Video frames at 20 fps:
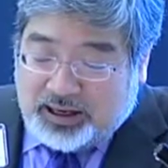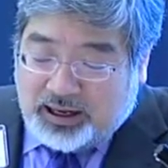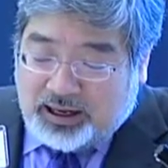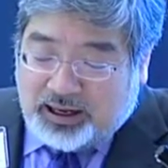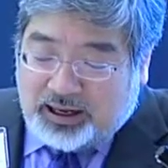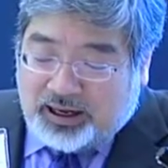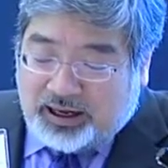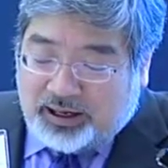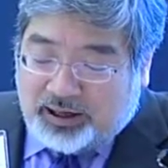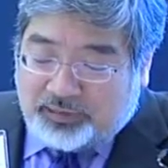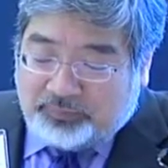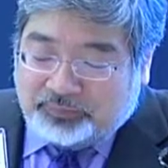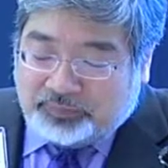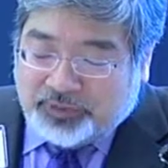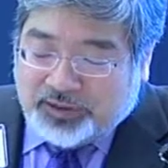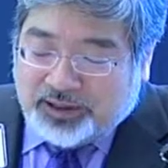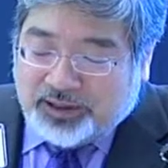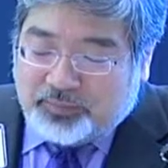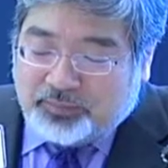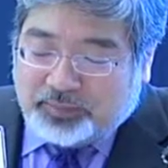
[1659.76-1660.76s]

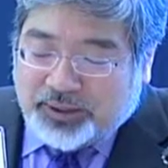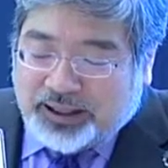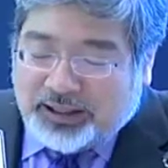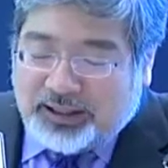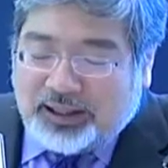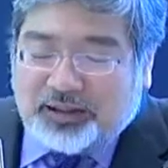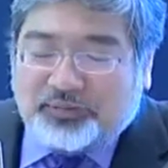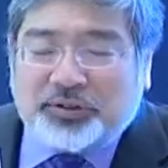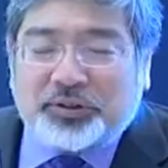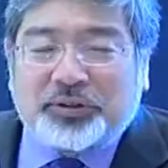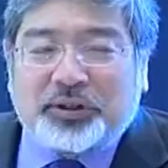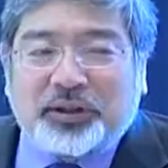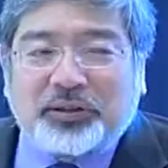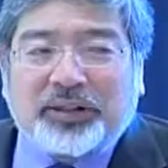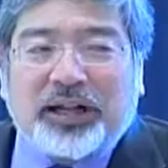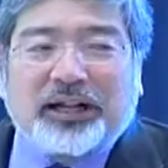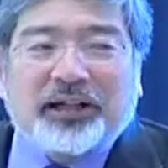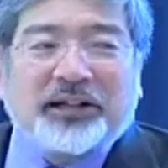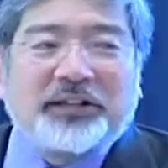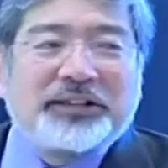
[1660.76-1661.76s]
But if you don't
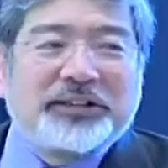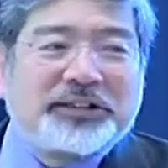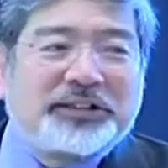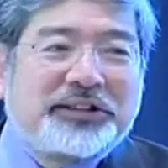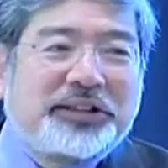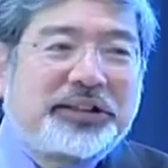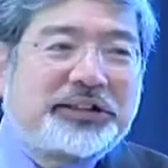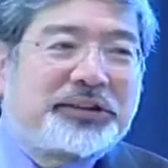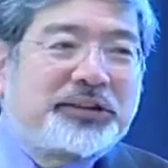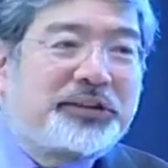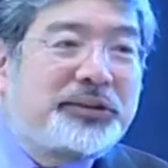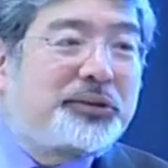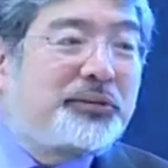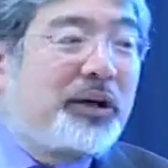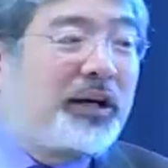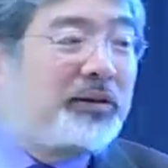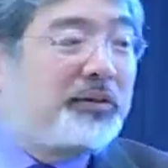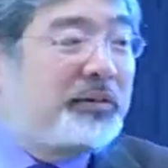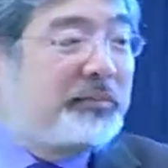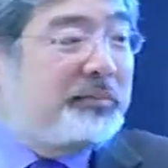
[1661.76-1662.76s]
like our decisions, you
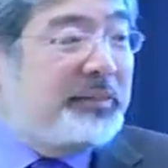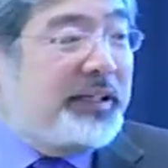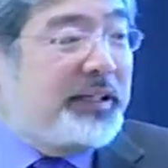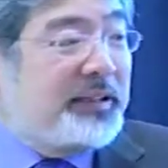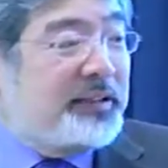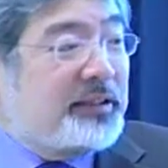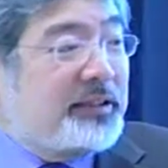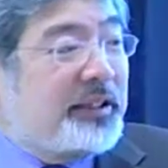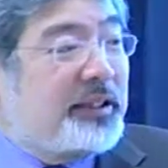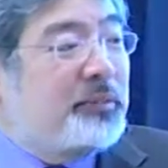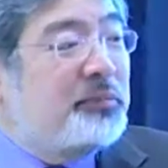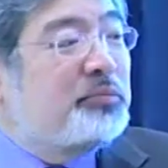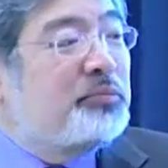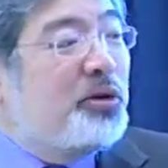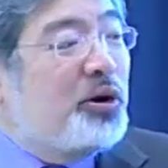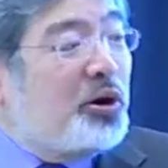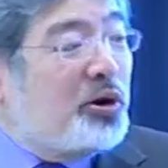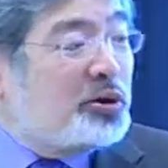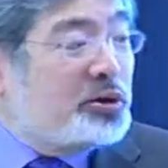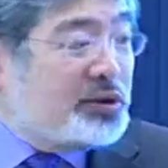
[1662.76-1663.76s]
want to appeal it,
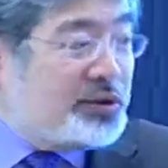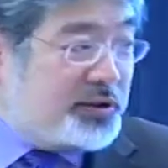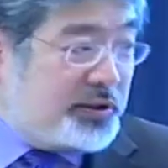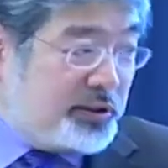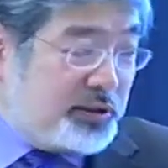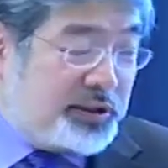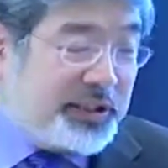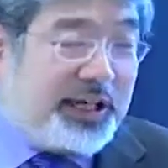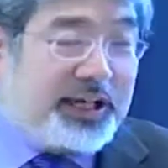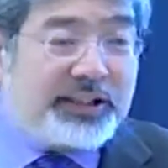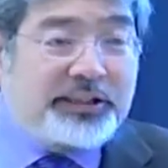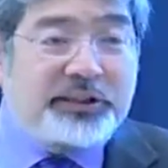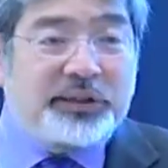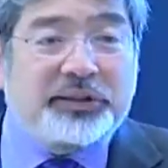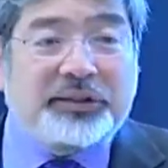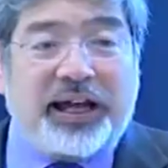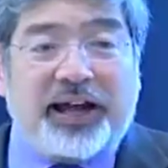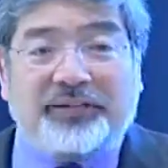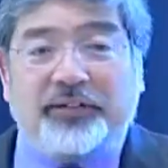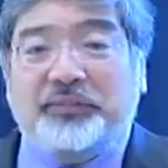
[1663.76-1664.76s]
most of those
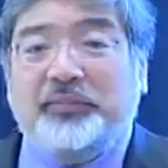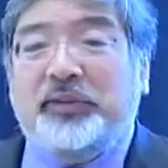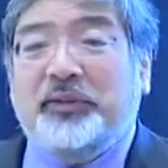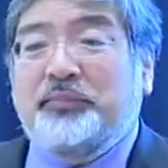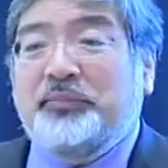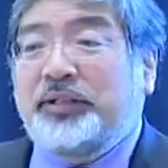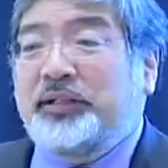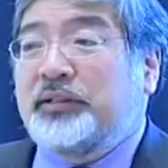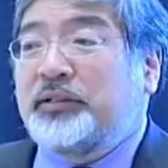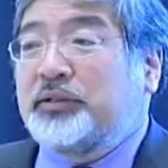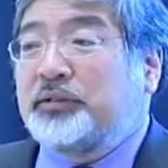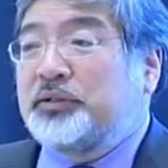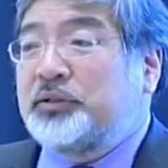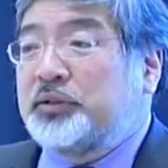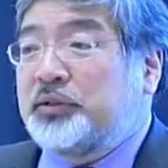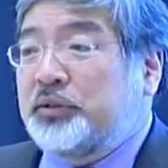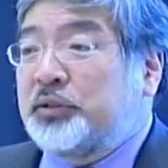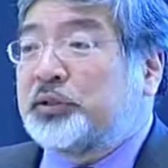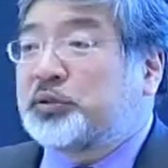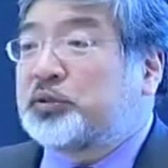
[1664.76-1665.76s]
cases have to be appealed
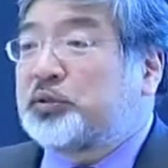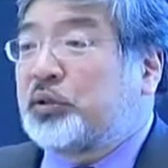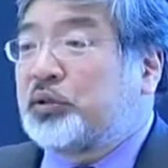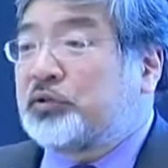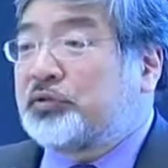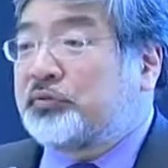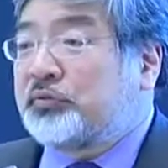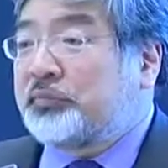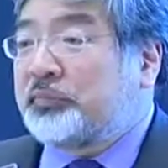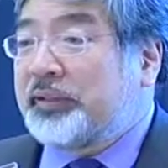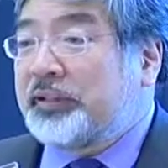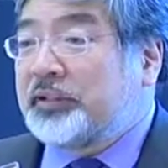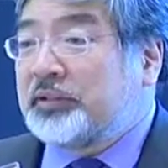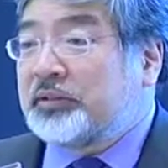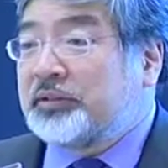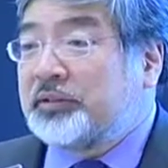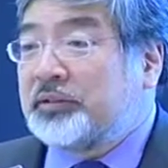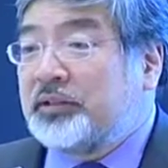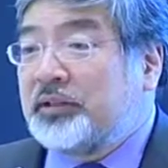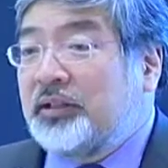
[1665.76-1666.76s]
to U.S. Courts of
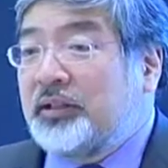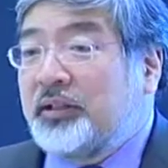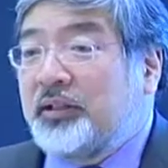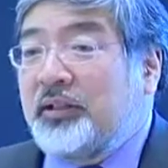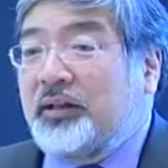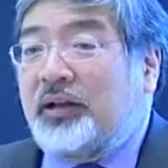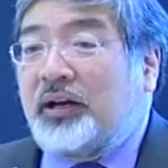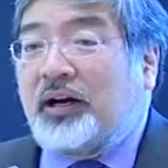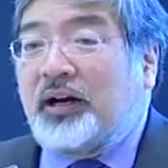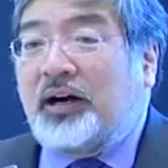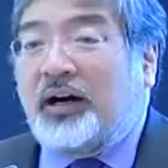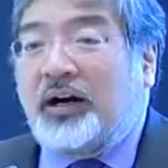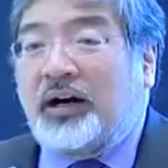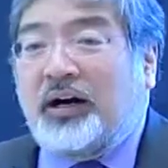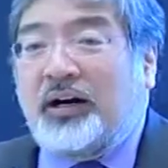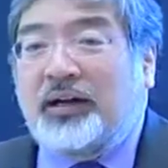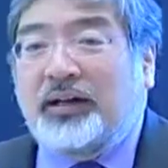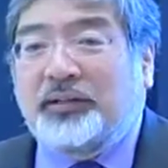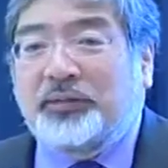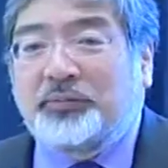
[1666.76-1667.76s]
Appeals,
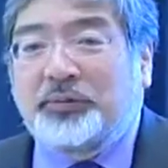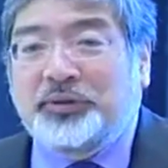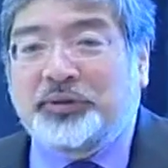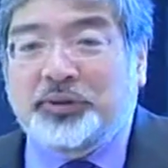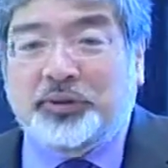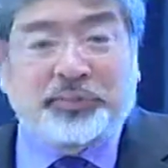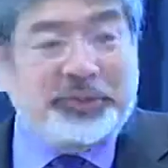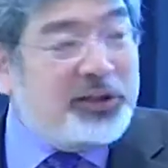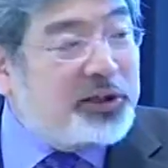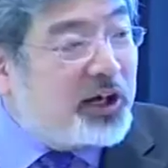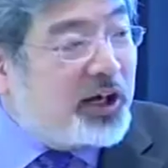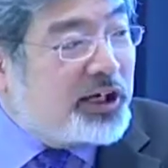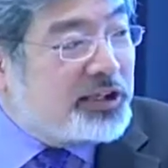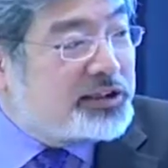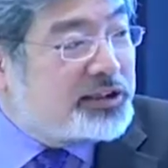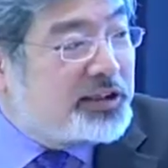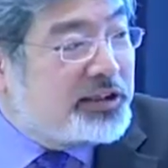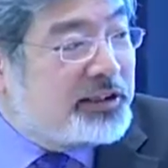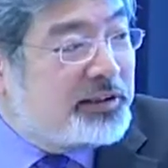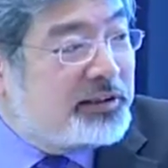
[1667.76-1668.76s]
which could be
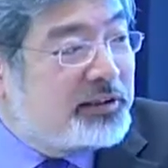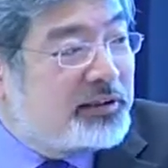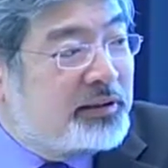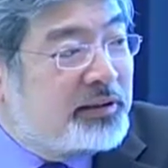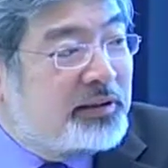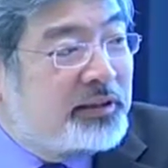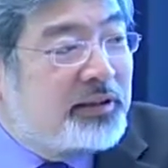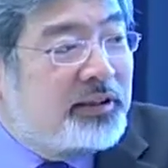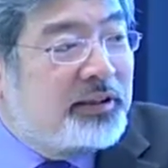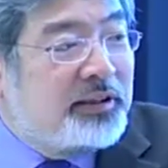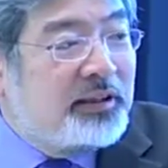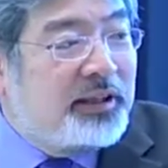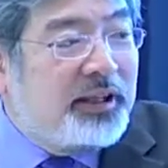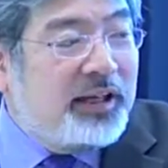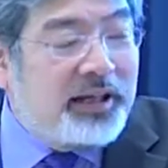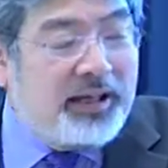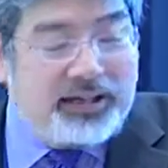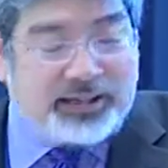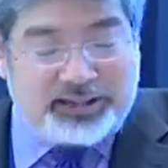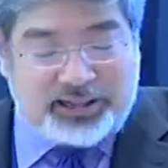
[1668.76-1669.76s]
costly
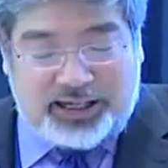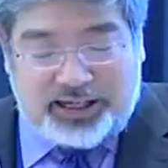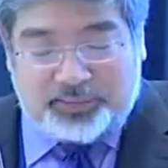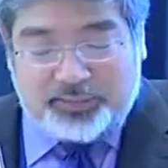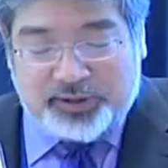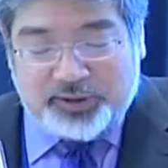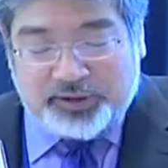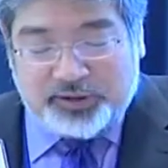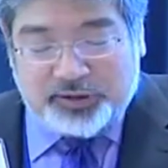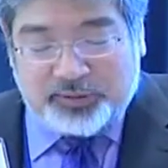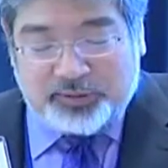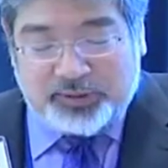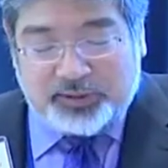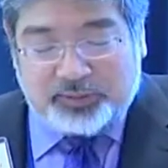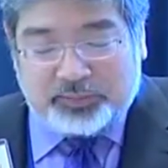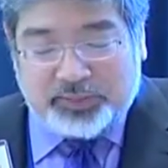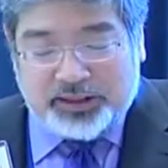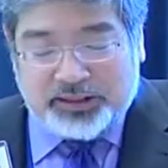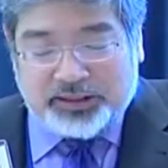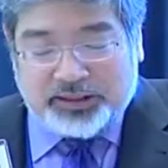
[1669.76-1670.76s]
and
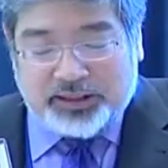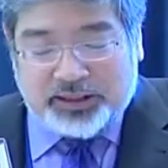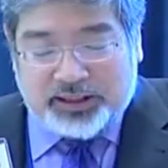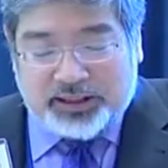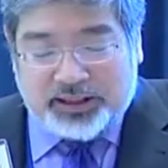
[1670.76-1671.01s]
time-consuming, but